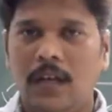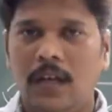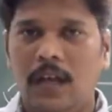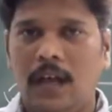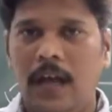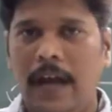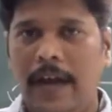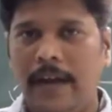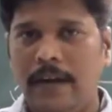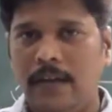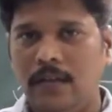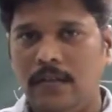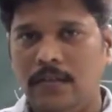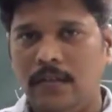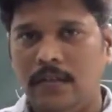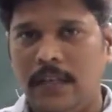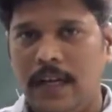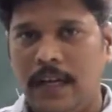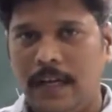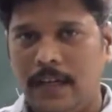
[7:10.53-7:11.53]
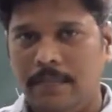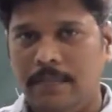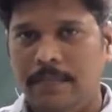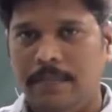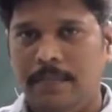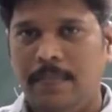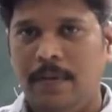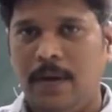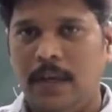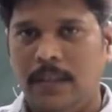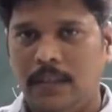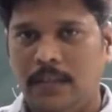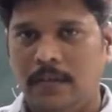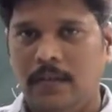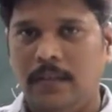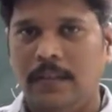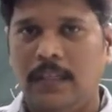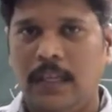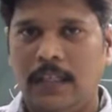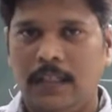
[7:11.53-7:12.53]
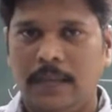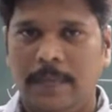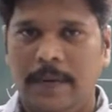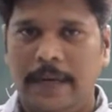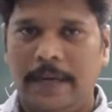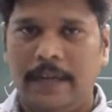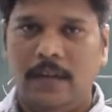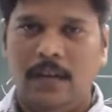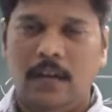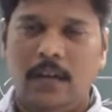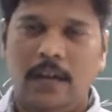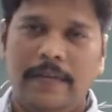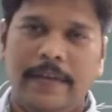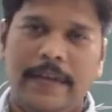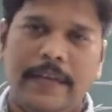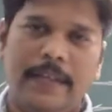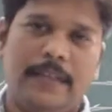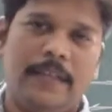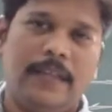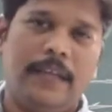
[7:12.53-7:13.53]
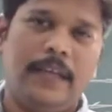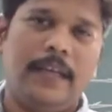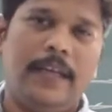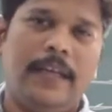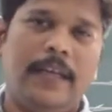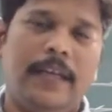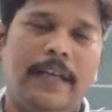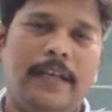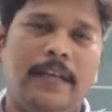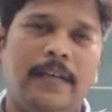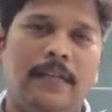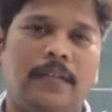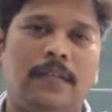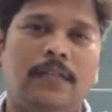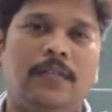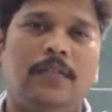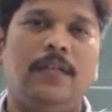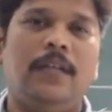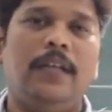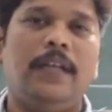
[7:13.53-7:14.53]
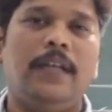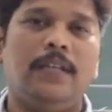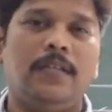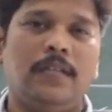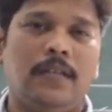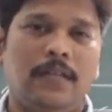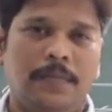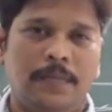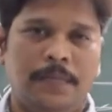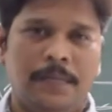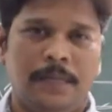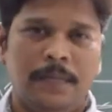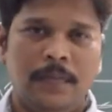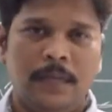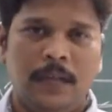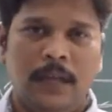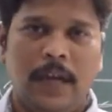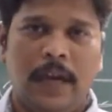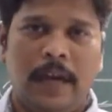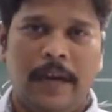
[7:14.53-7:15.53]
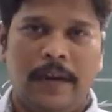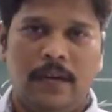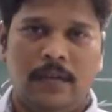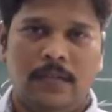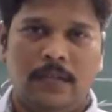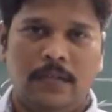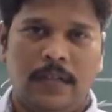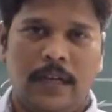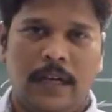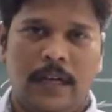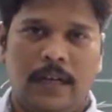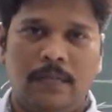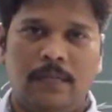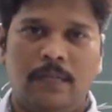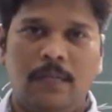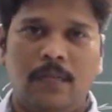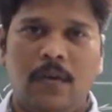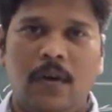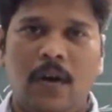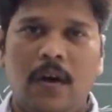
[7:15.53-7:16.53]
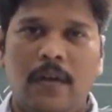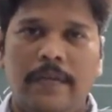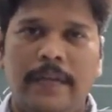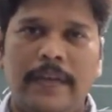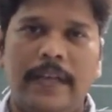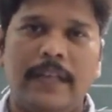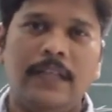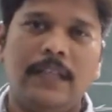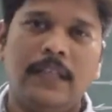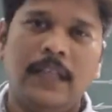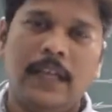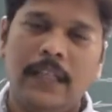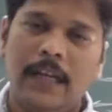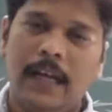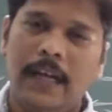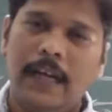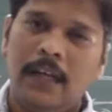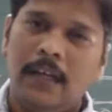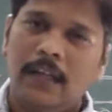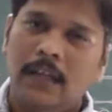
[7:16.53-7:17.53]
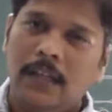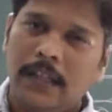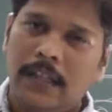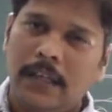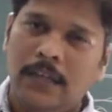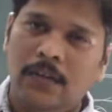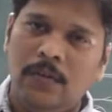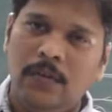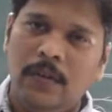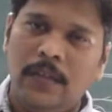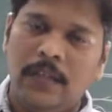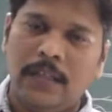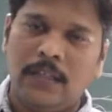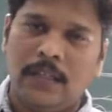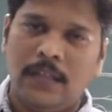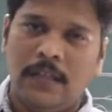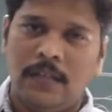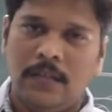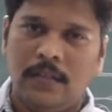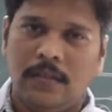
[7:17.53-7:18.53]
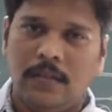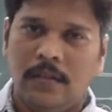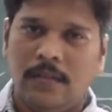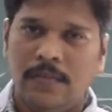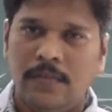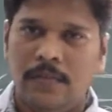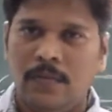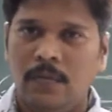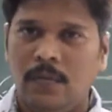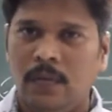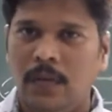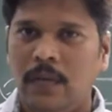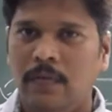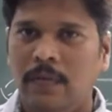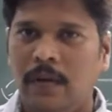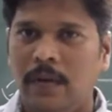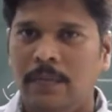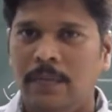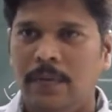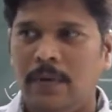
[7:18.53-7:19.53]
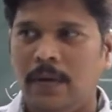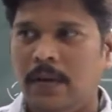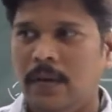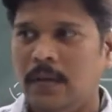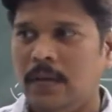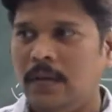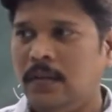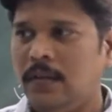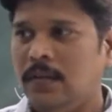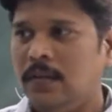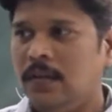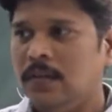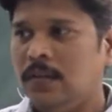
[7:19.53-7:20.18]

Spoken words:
hydrogen atom, positively charged particle, or we can say like the nucleus of hydrogen atom, or we can say that the nucleus consists of only one proton,